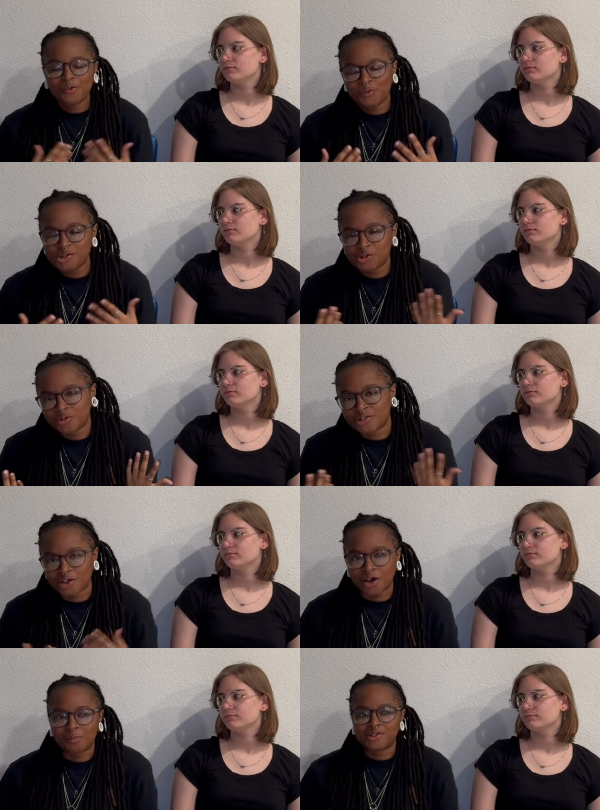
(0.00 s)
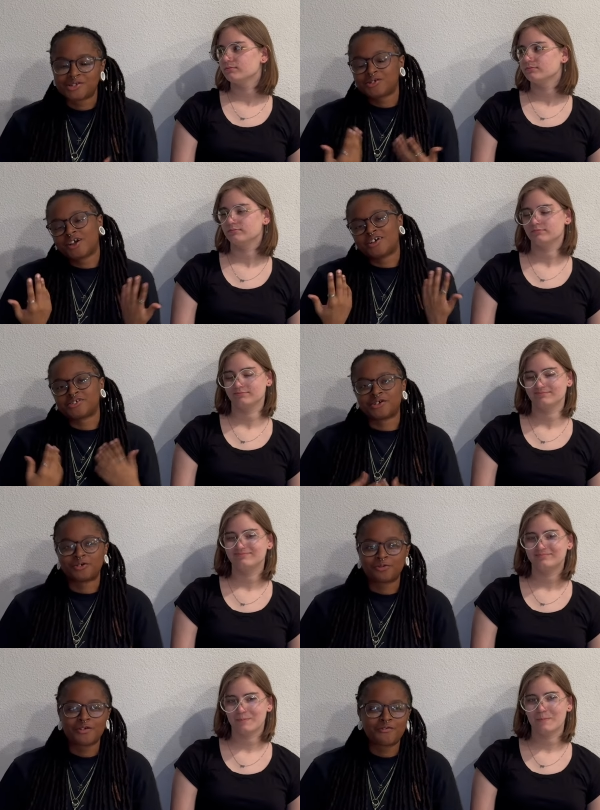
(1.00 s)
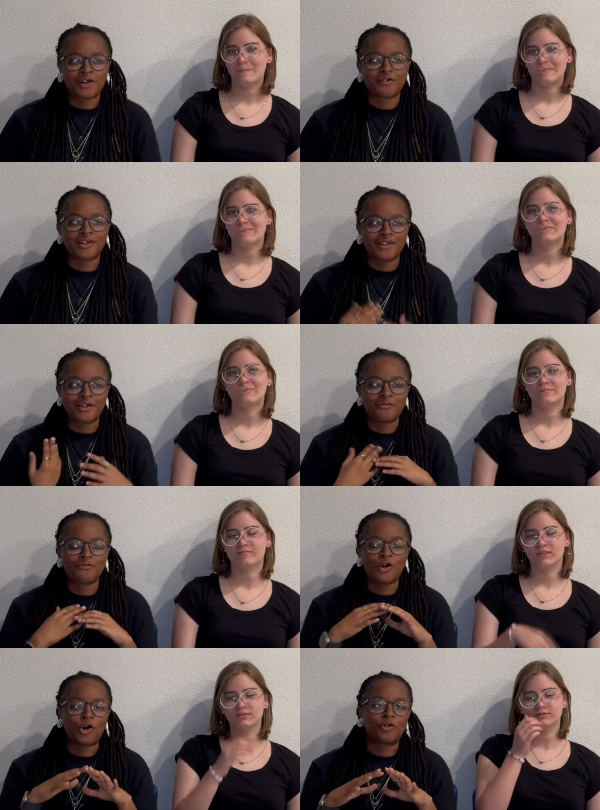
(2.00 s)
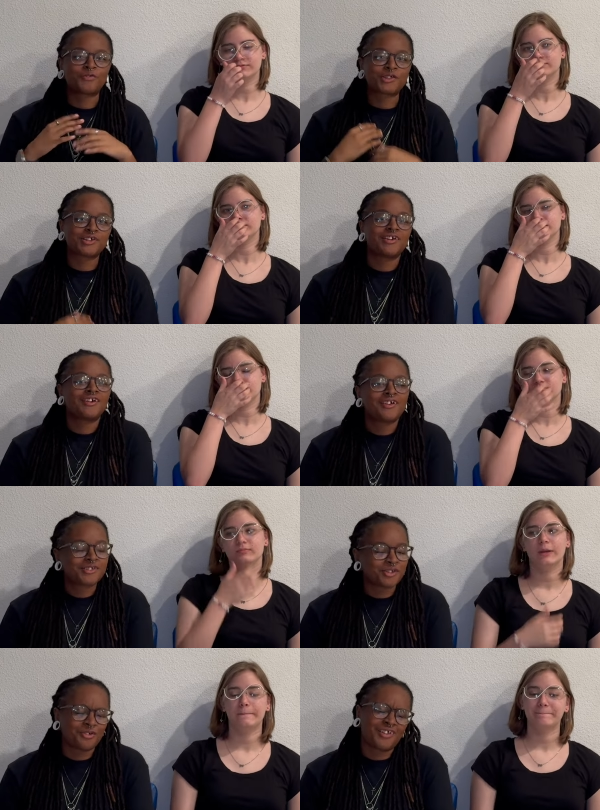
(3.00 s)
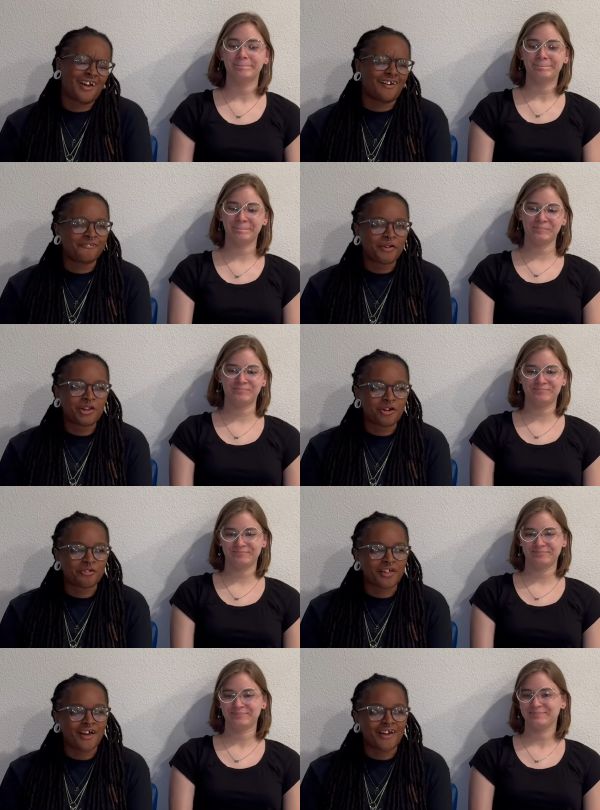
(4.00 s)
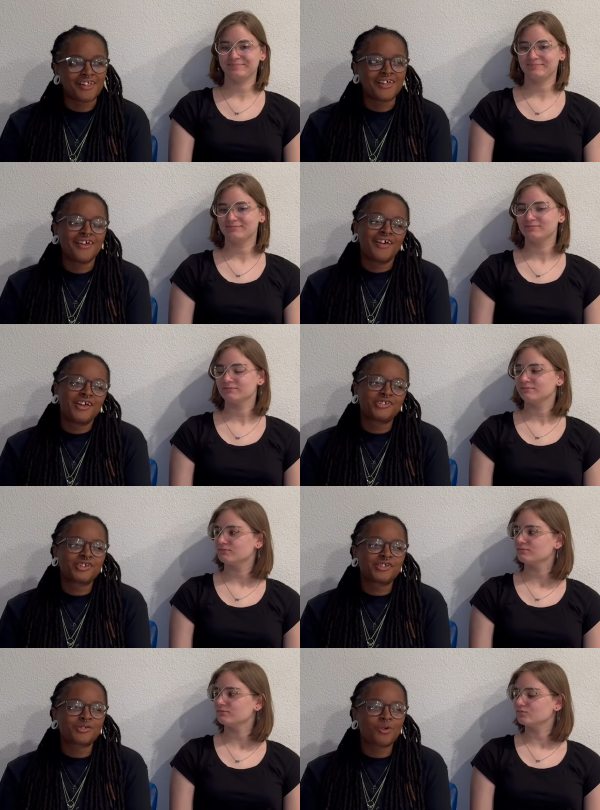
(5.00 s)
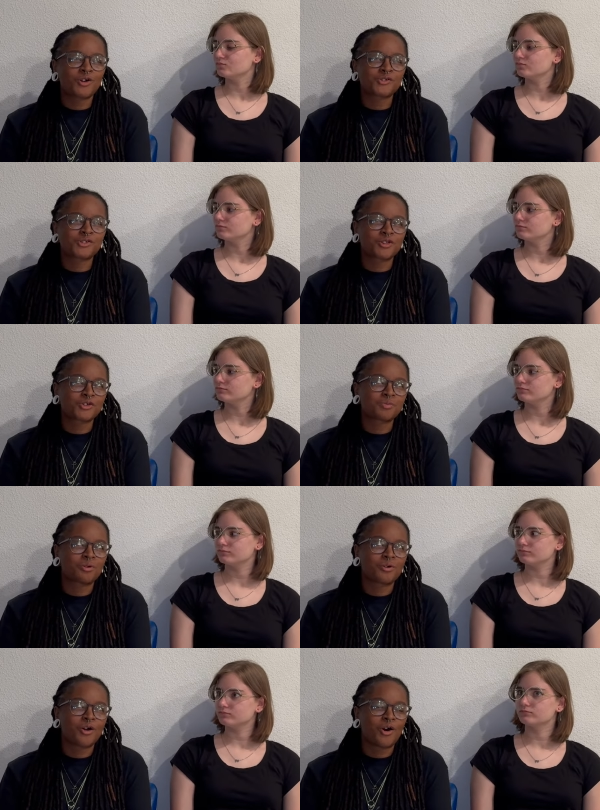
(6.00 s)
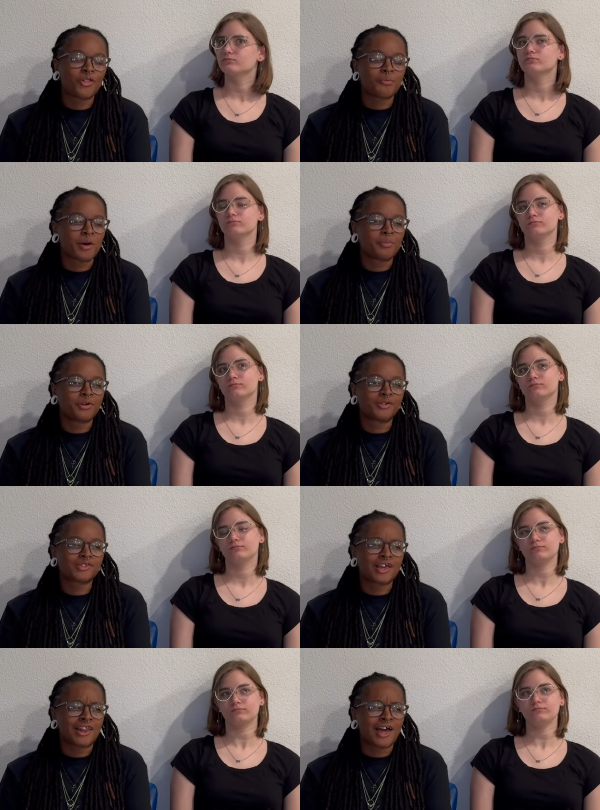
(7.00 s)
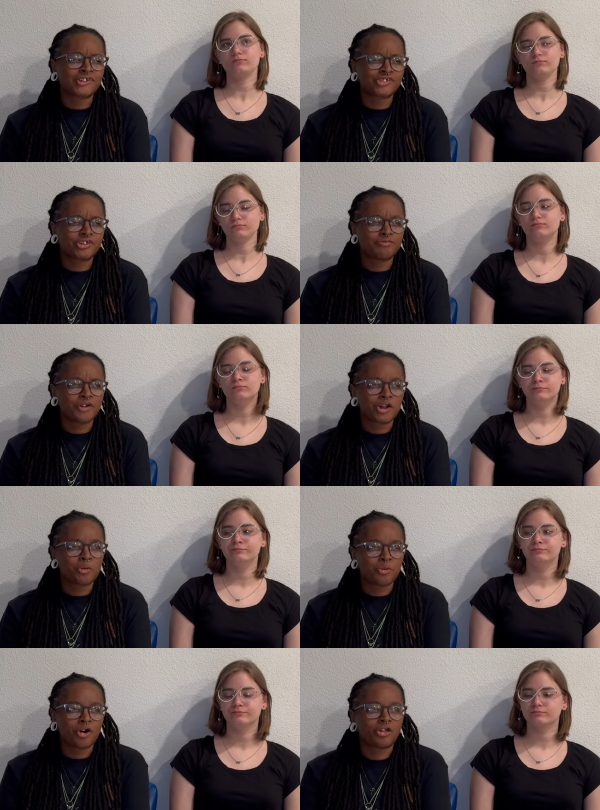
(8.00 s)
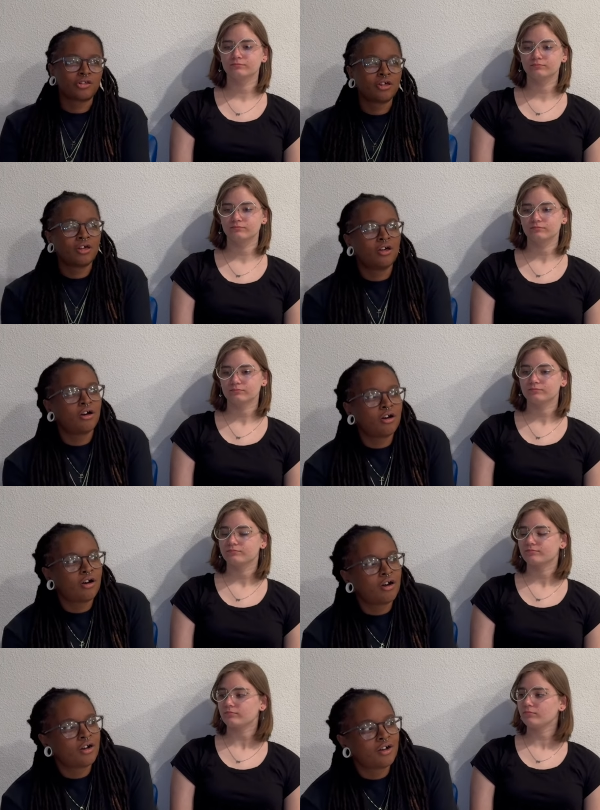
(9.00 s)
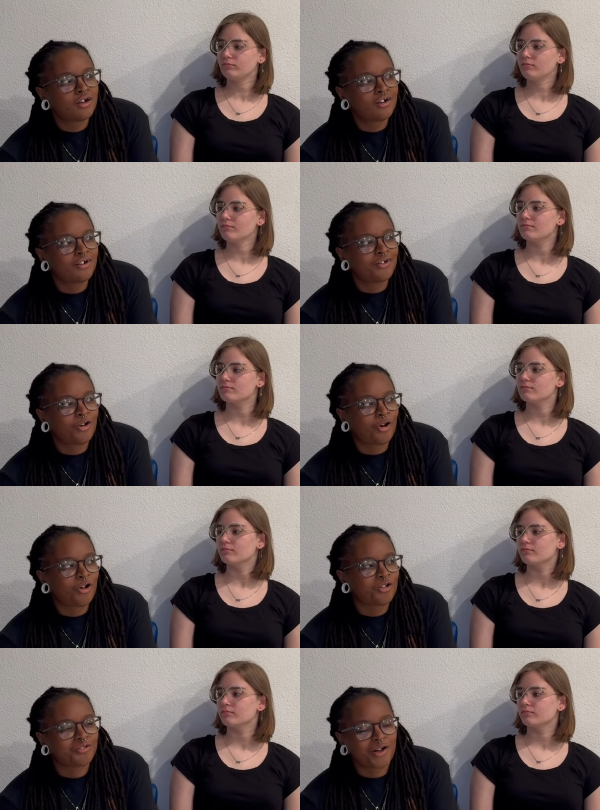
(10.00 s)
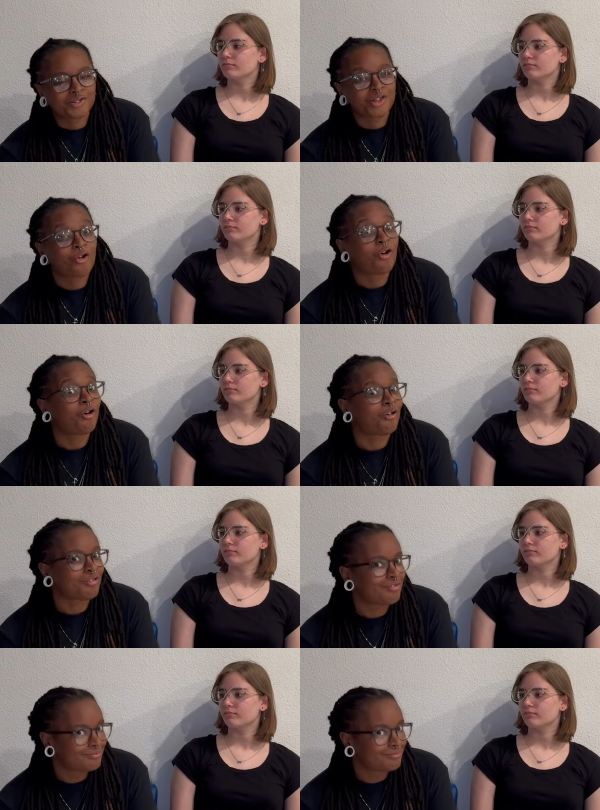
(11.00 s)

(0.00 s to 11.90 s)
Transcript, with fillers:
Speaker 1: we do read the comments you guys know we're very involved so yeah, yeah we know that it's just we're also still exploring all the members, and I actually read up mm-hmm. on all. I'll say all